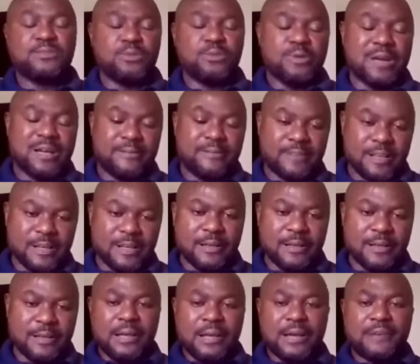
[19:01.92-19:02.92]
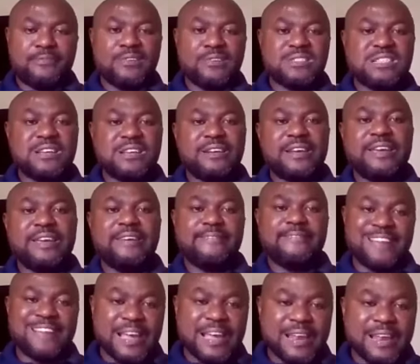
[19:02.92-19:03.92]
you have a first degree in
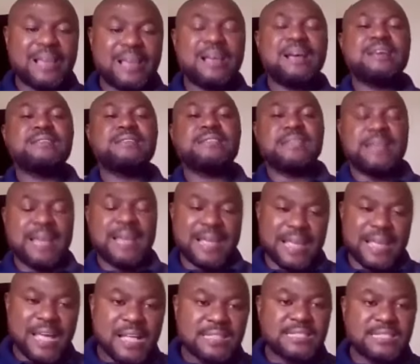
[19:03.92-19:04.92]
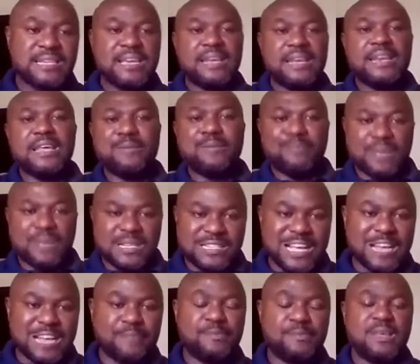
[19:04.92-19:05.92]
finance, in accounting, in
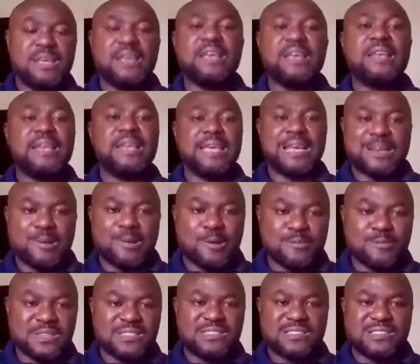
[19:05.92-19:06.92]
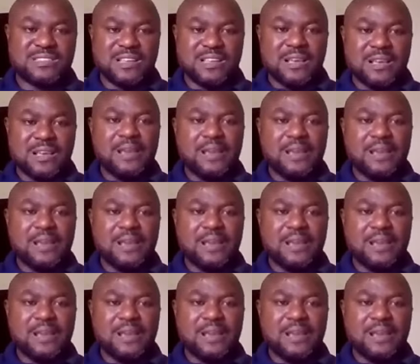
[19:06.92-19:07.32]
business admin, in economics.